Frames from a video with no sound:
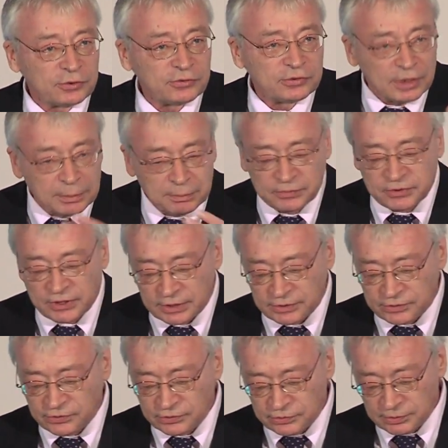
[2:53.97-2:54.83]

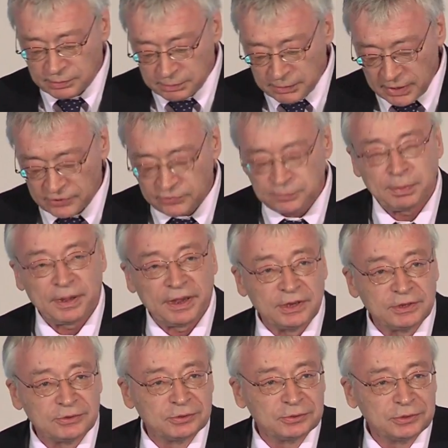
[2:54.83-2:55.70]
subjects must
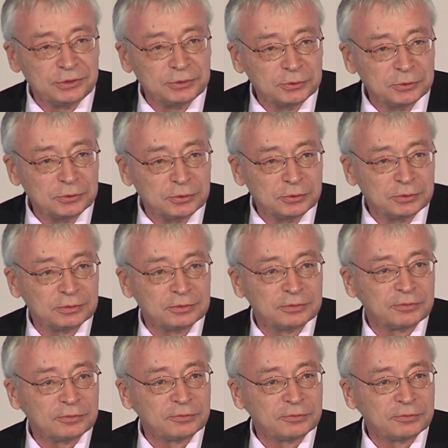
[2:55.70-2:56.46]
pay to you